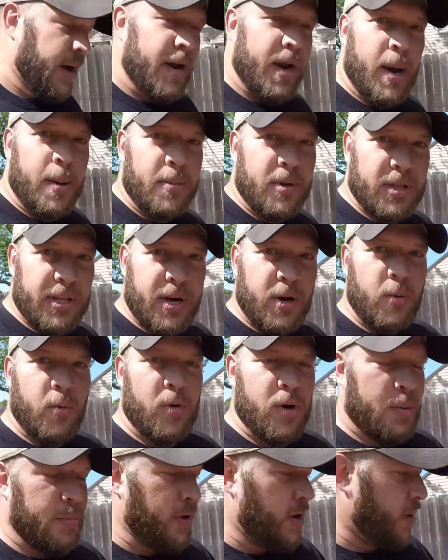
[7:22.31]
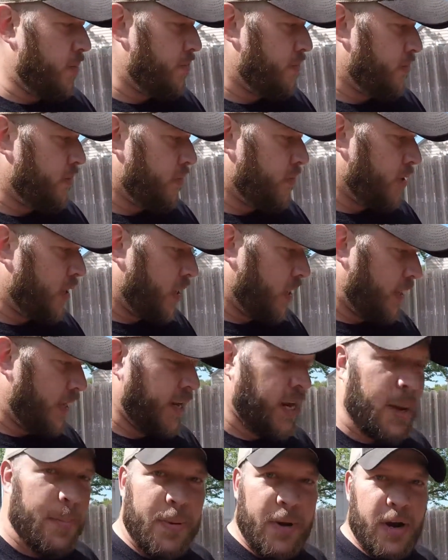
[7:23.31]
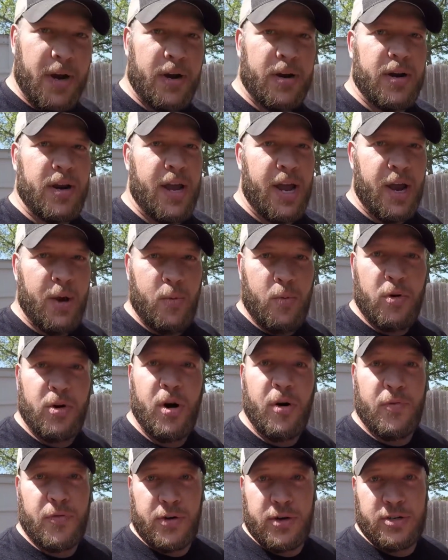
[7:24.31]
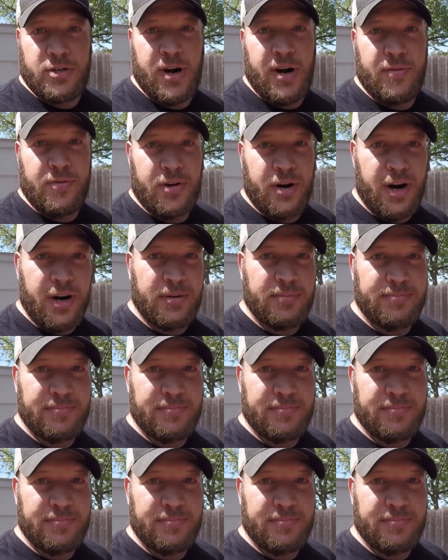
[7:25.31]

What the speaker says: now I'm gonna let it warm up, clean up here, and we'll go for a drive, all right?